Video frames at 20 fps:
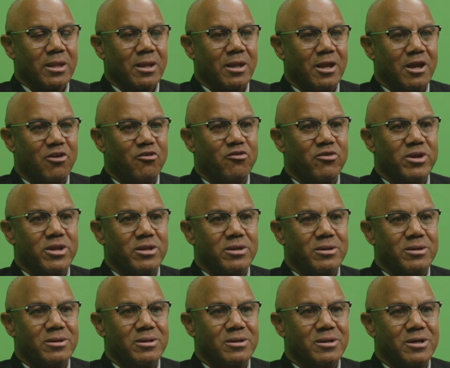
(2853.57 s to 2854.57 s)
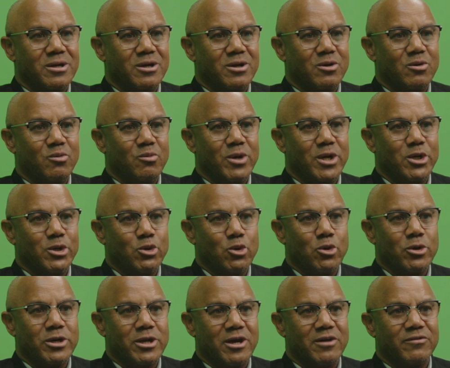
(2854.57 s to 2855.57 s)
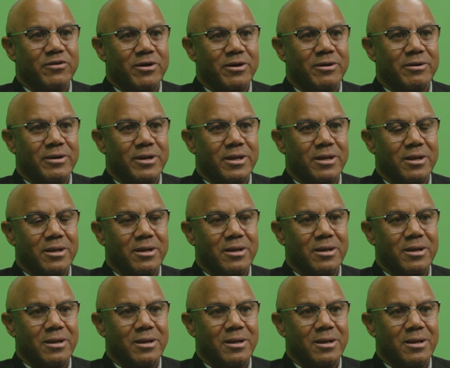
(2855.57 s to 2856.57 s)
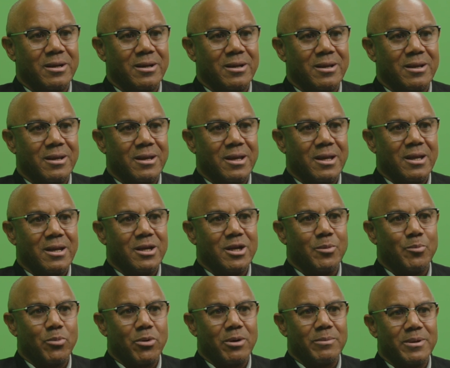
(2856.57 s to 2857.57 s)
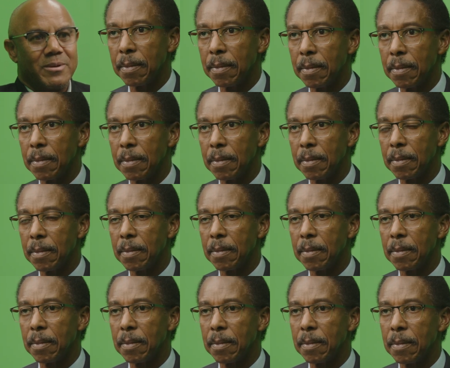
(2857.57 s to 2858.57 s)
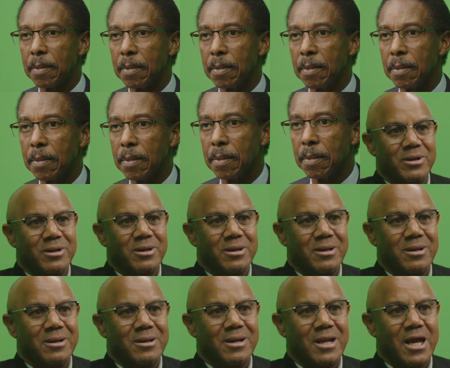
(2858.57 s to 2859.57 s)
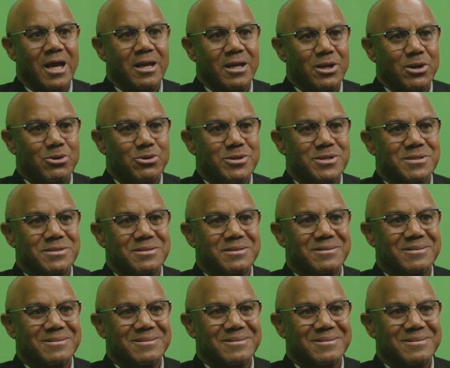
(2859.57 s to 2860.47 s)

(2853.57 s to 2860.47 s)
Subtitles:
every year we don't have a hurricane, the probabilities of getting a hurricane are increased.